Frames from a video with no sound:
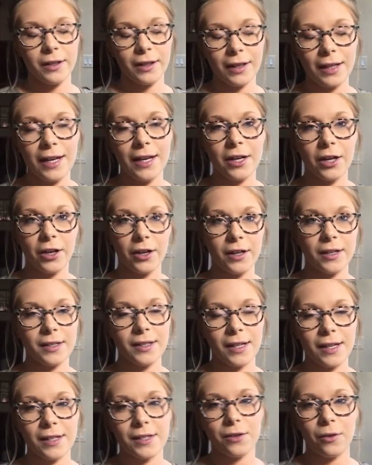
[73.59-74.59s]
Lee
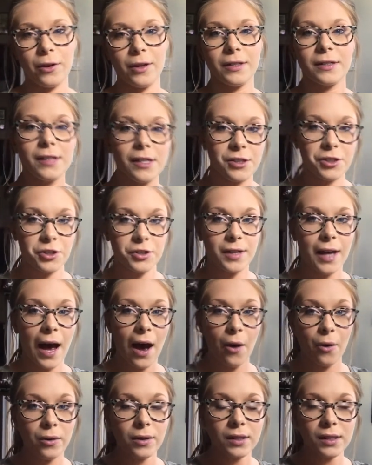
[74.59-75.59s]
Curtis's or his sister's
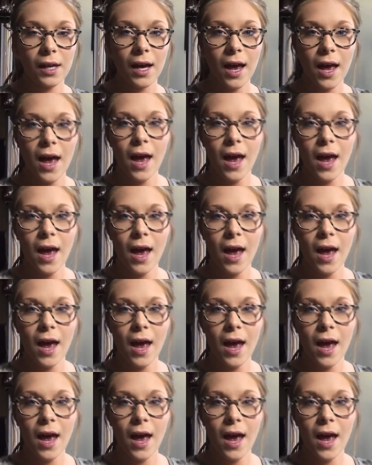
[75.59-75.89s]
house,